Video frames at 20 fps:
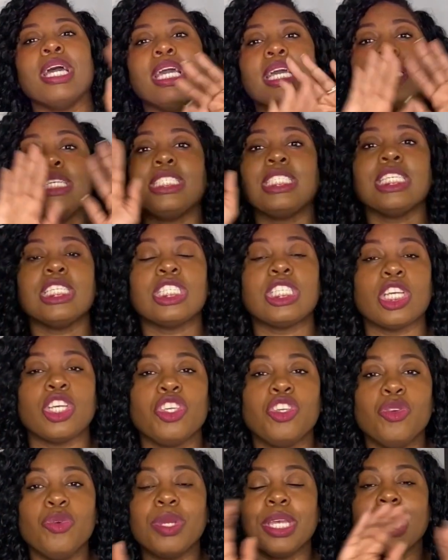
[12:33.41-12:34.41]
It's just,
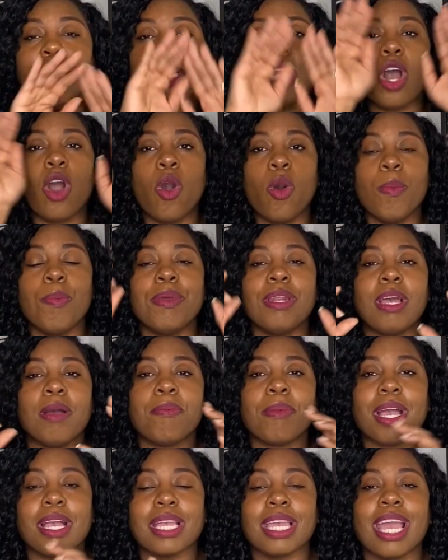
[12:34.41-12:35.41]
you can open
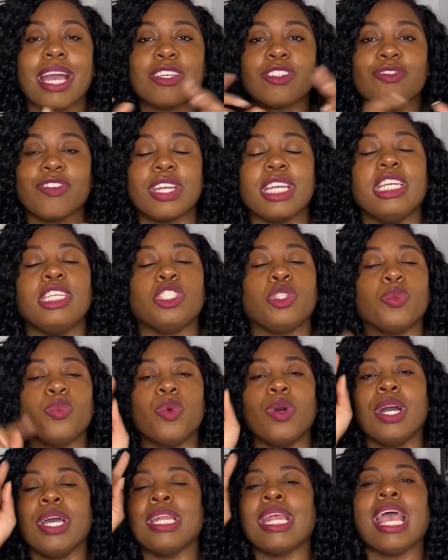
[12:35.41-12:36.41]
up accounts for each
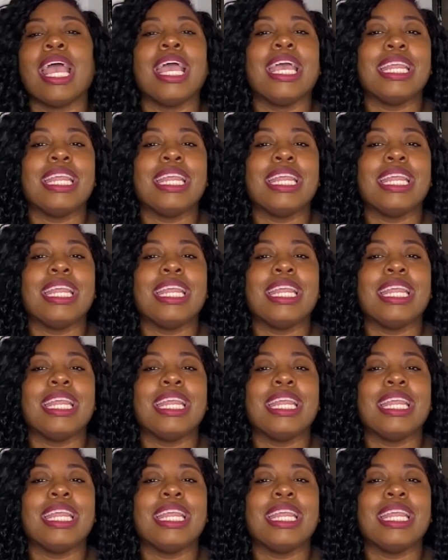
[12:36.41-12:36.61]
one,